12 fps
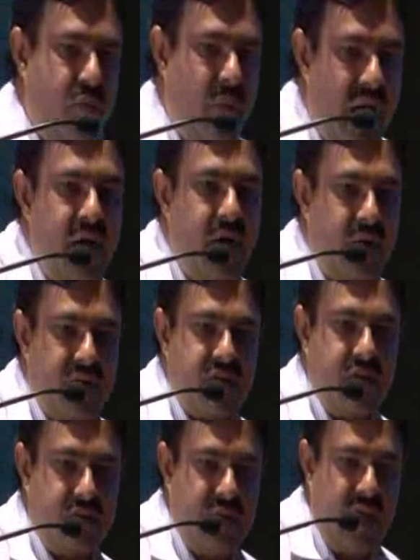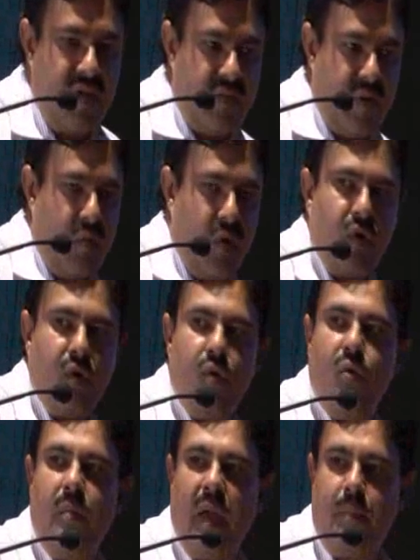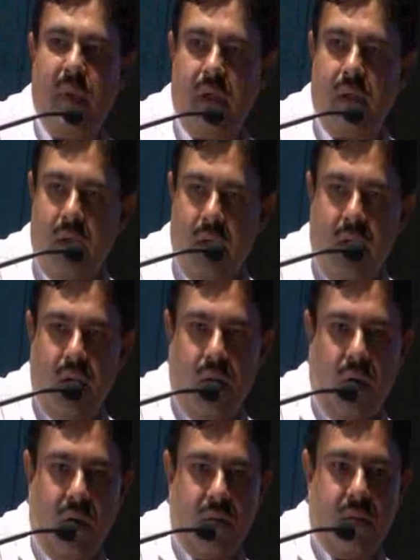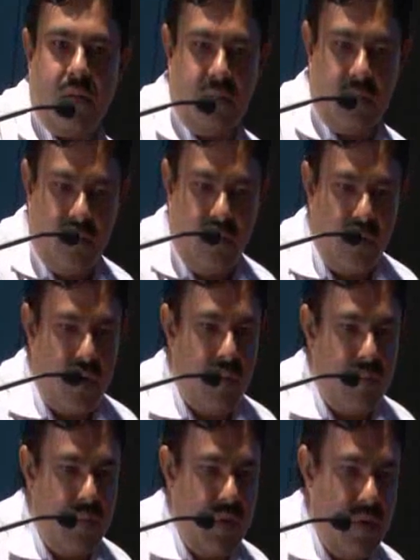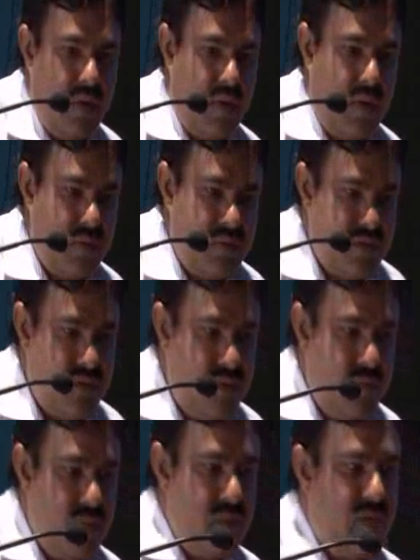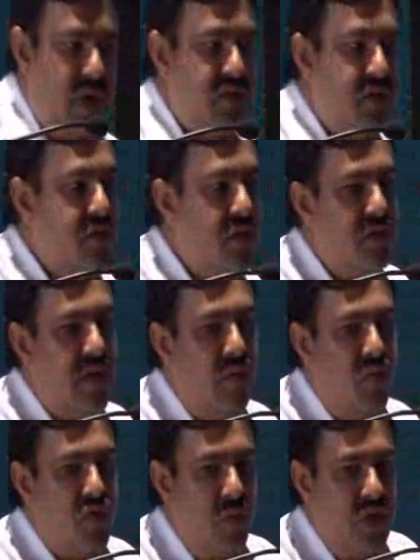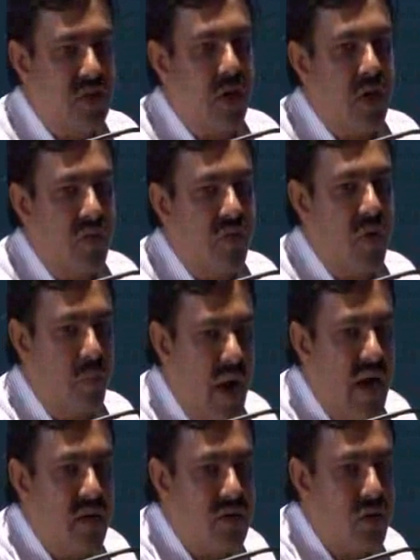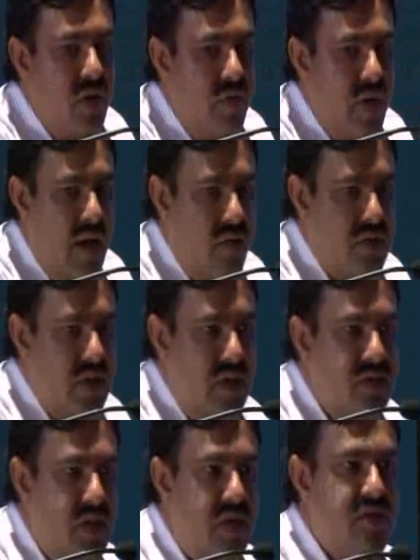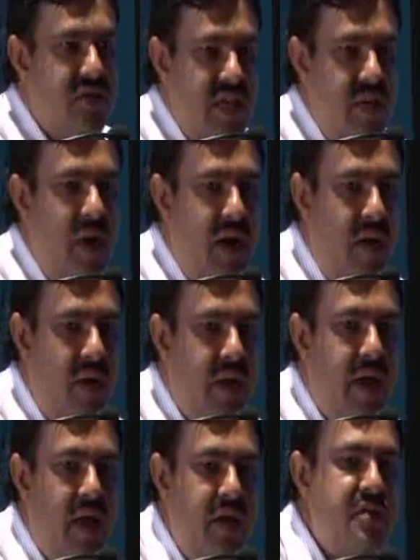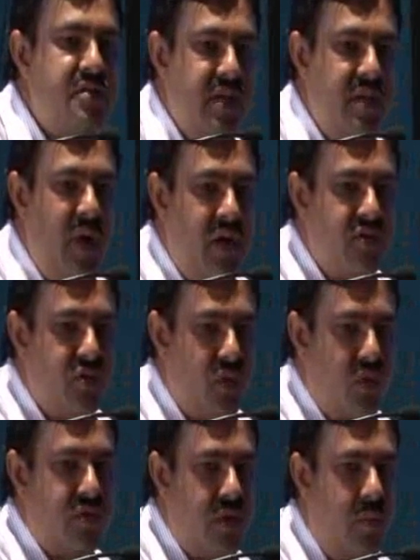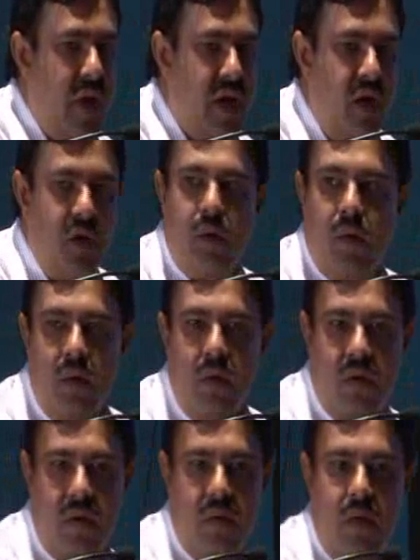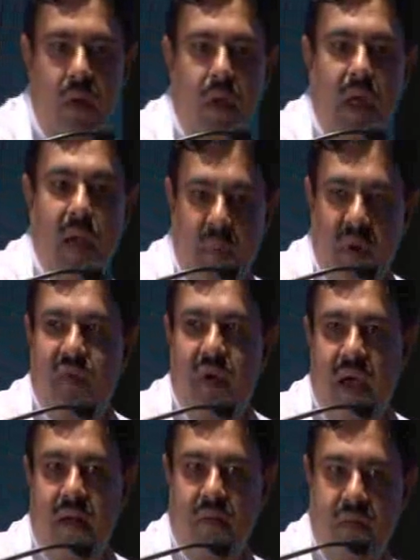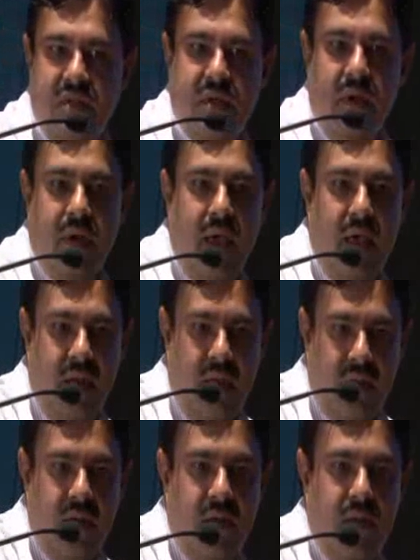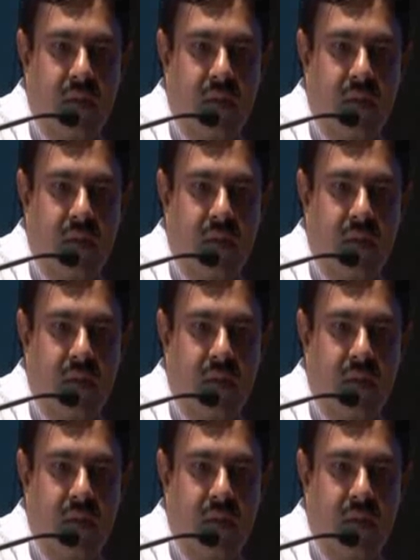of my interest. Say if I want to do mapping or what Vice Chancellor Saab was mentioning, different bands. So if I have a sensor in C band, I will carry a C band source, a magnetron or a amplifier, which I will carry in